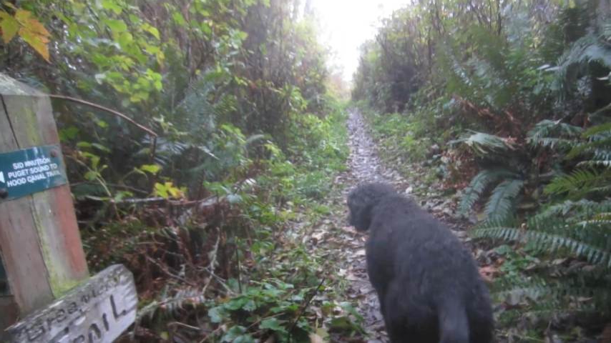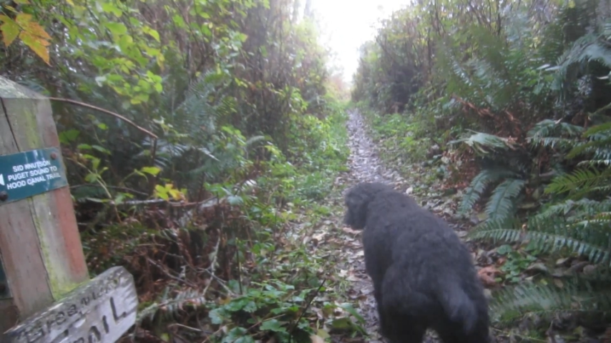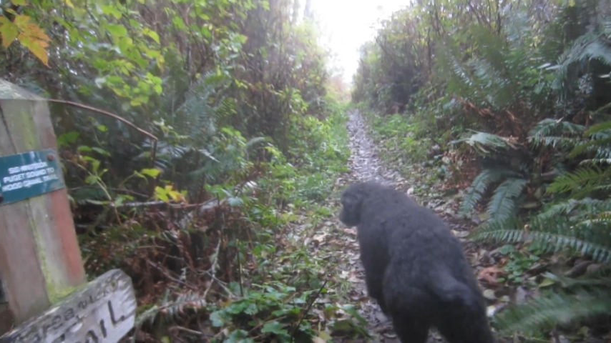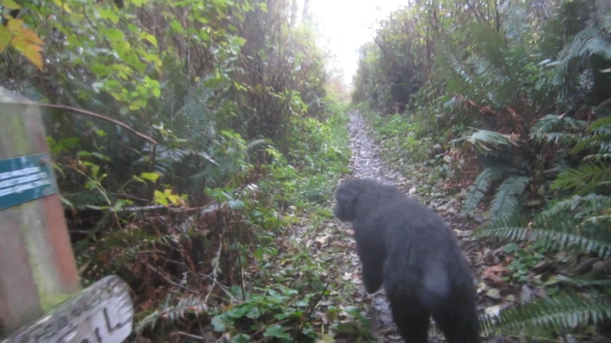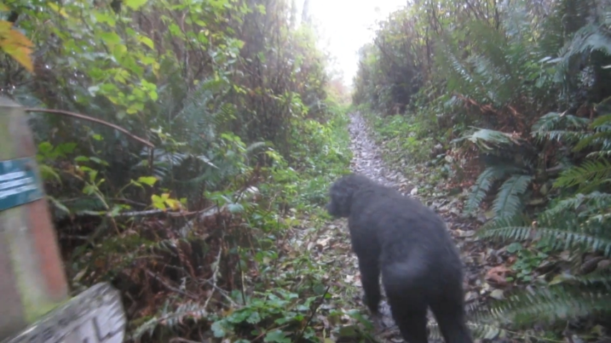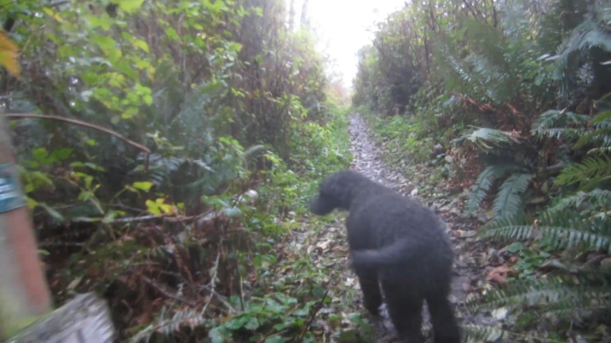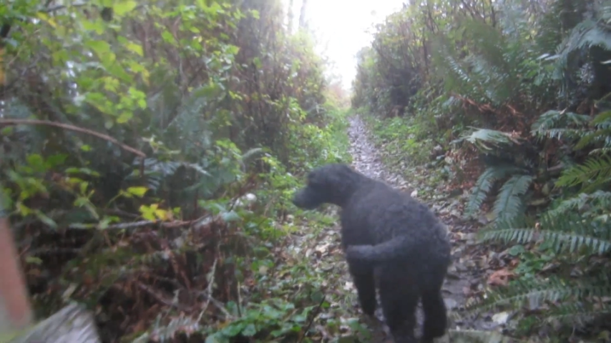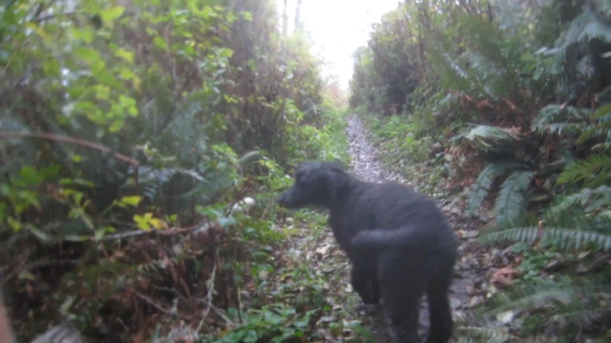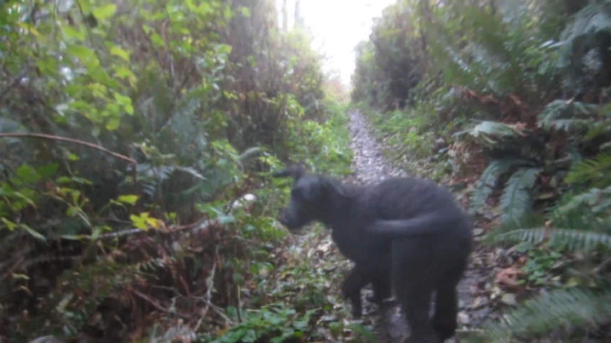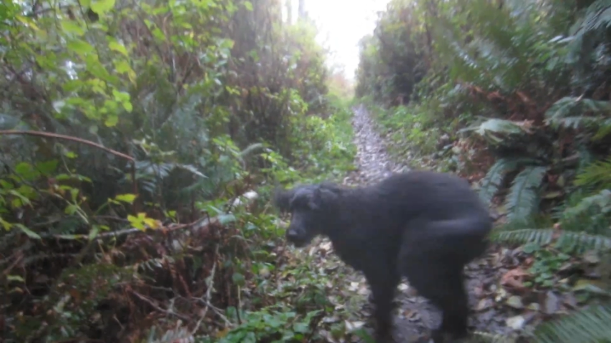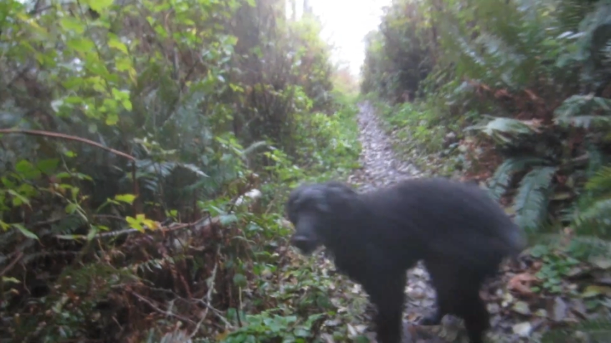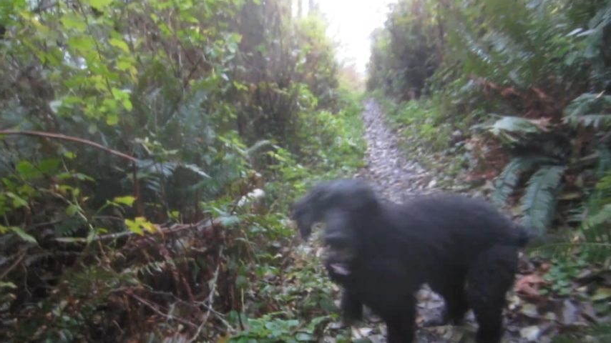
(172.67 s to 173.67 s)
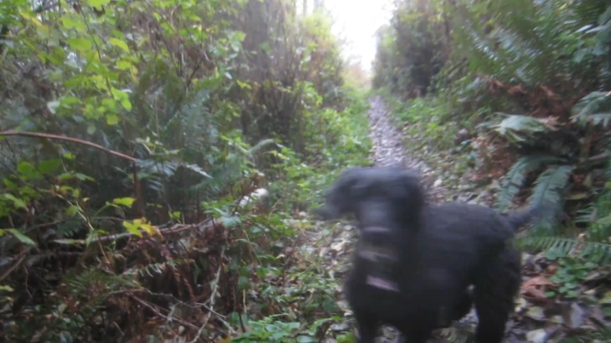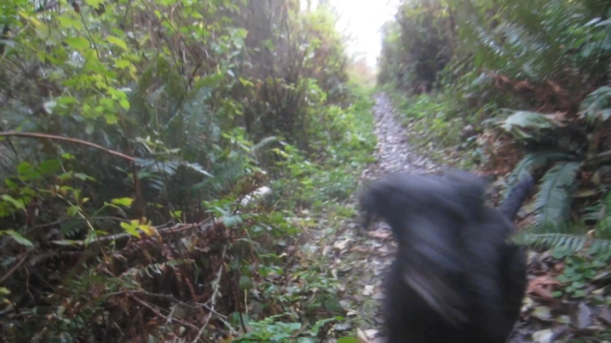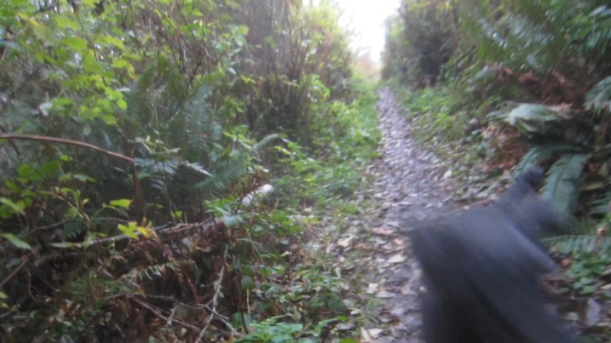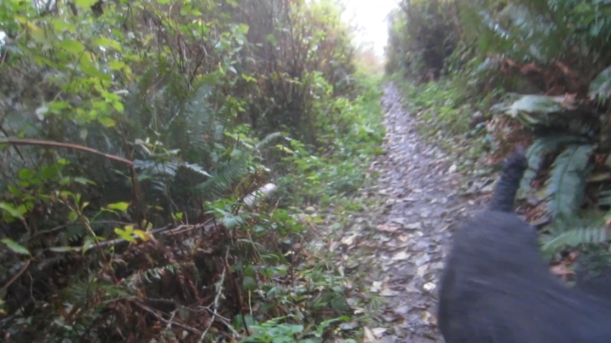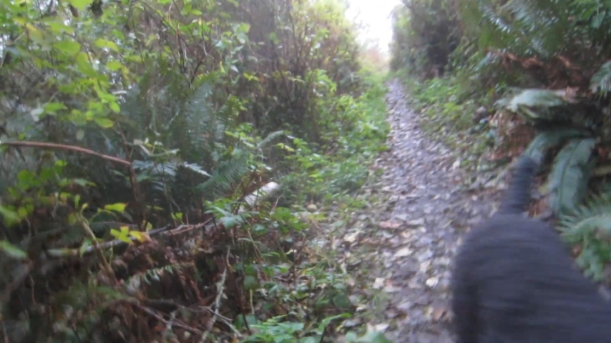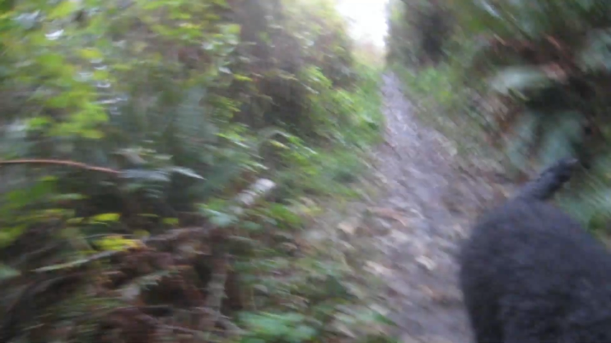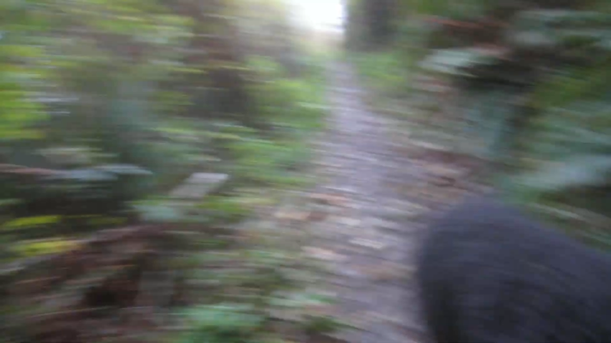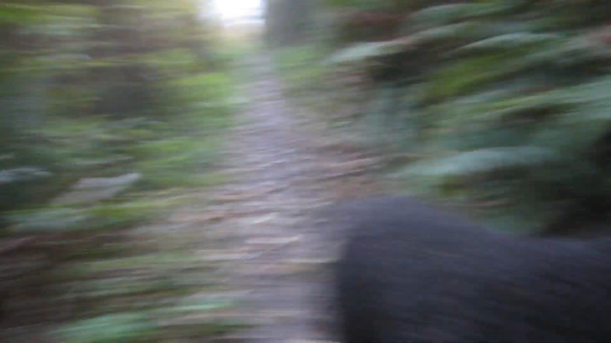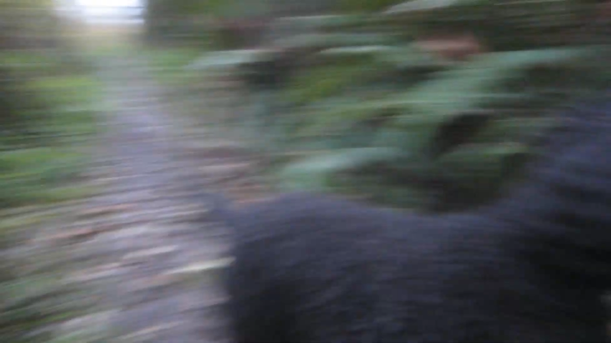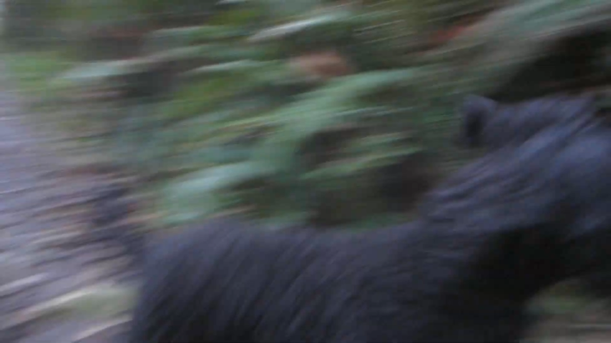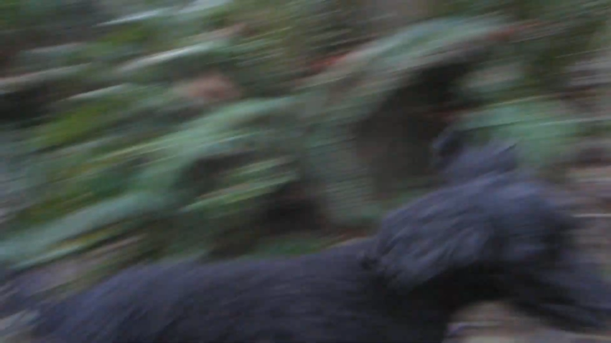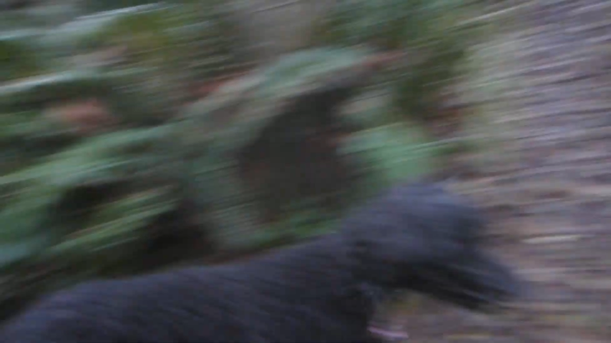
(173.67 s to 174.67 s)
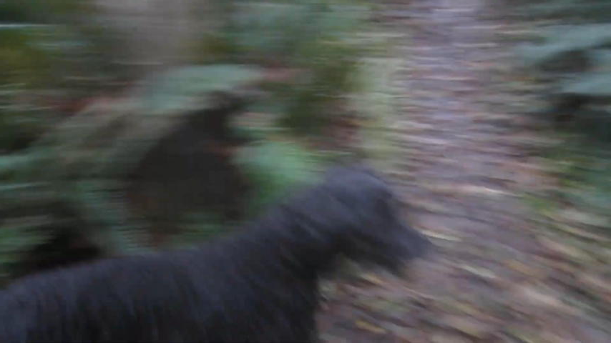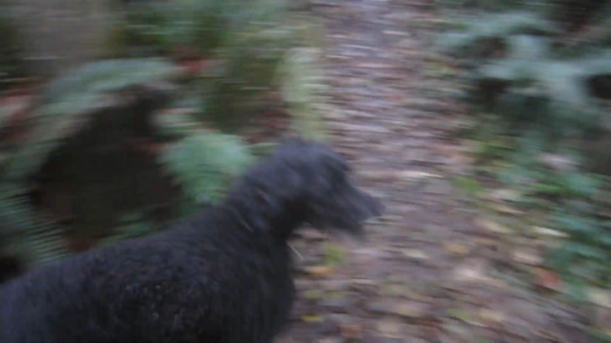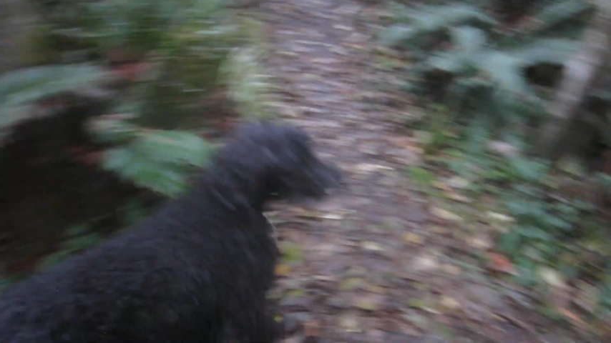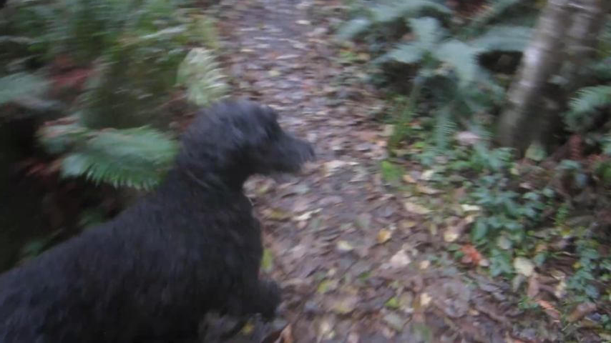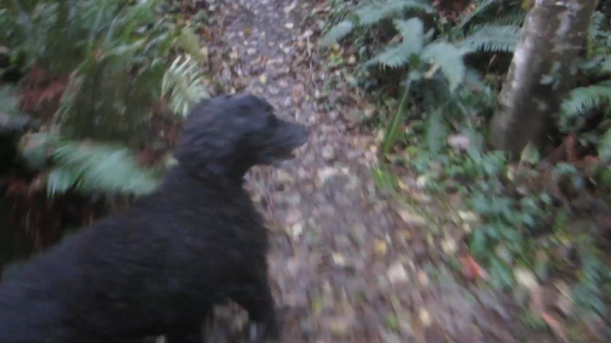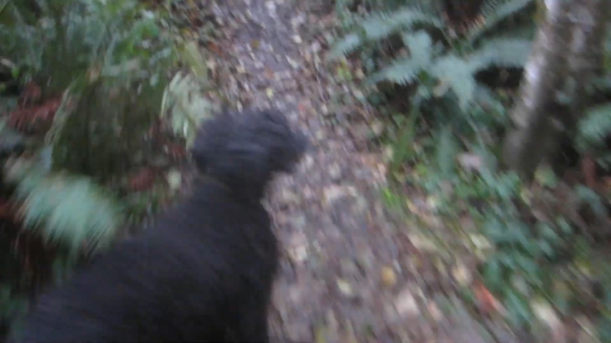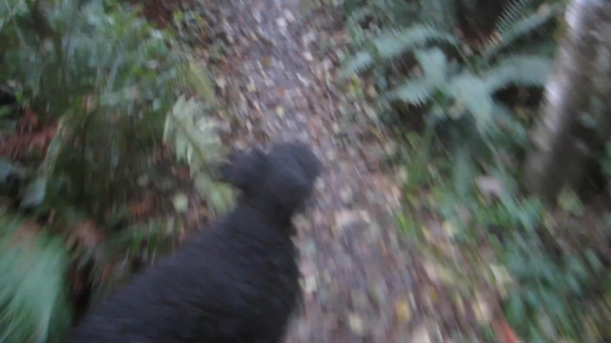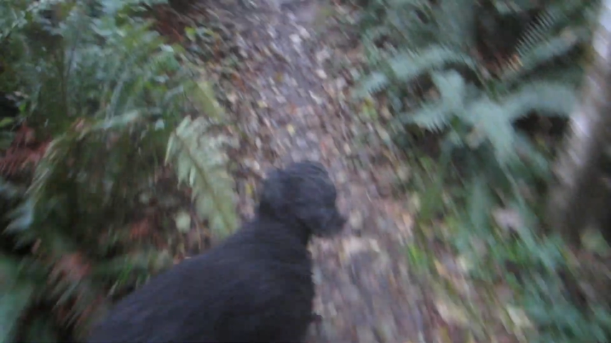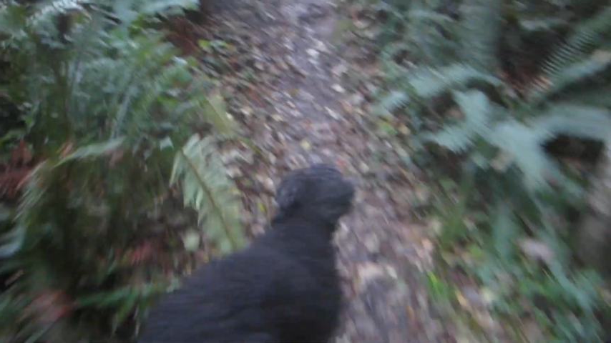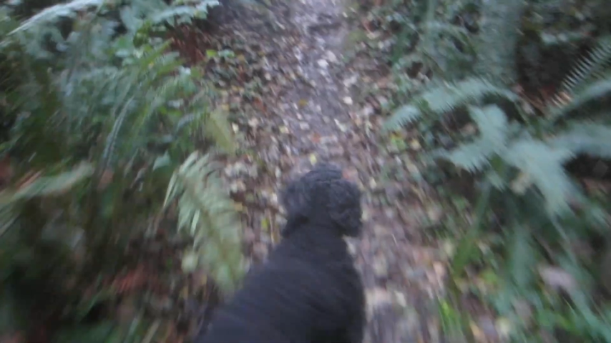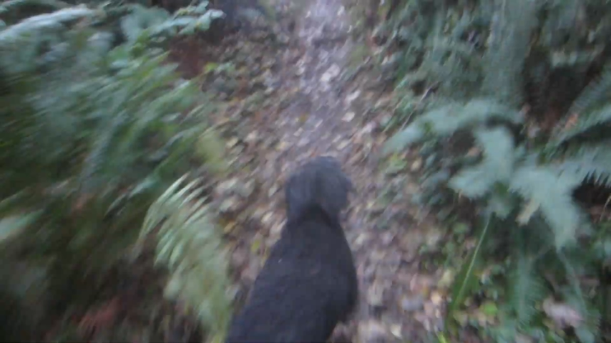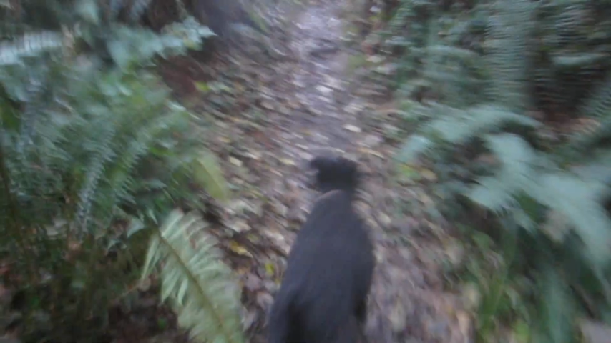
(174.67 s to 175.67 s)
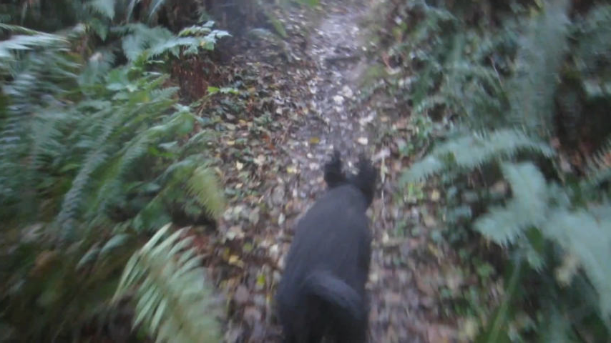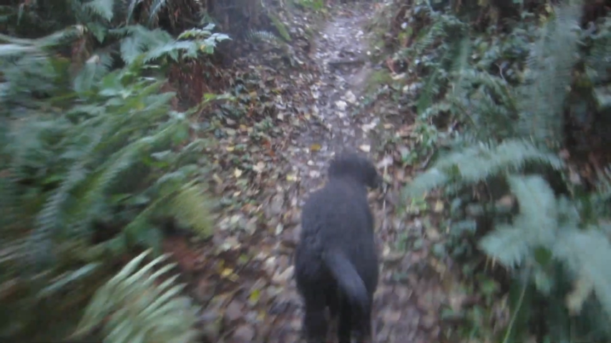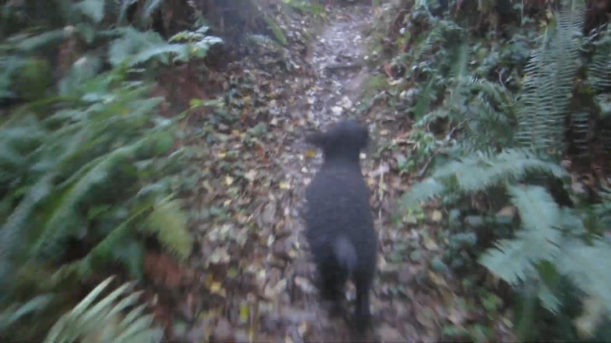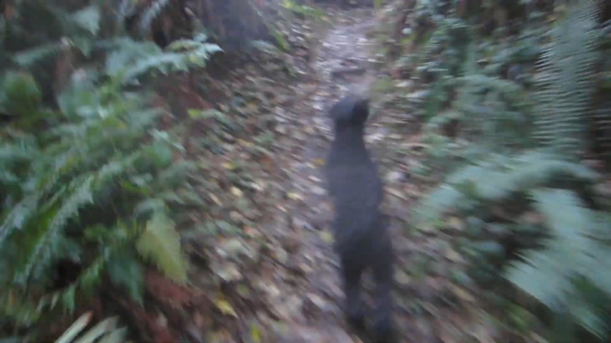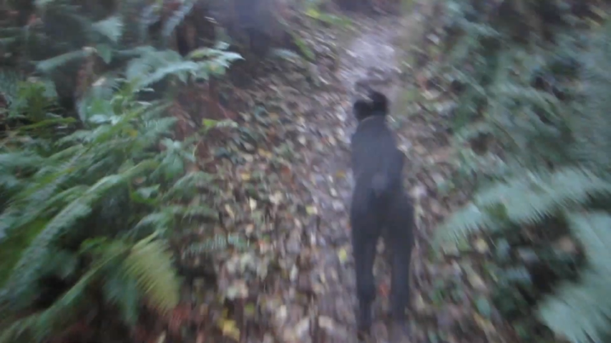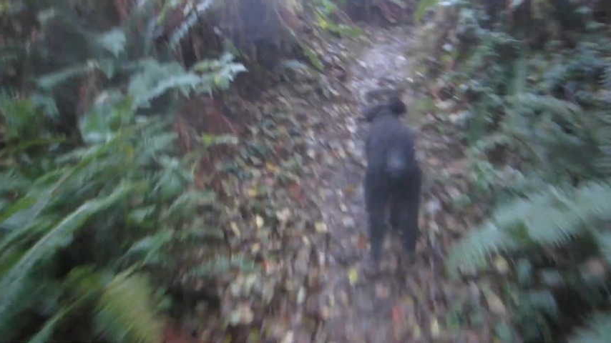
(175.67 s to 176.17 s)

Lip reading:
No face is visible, so there are no lips to read.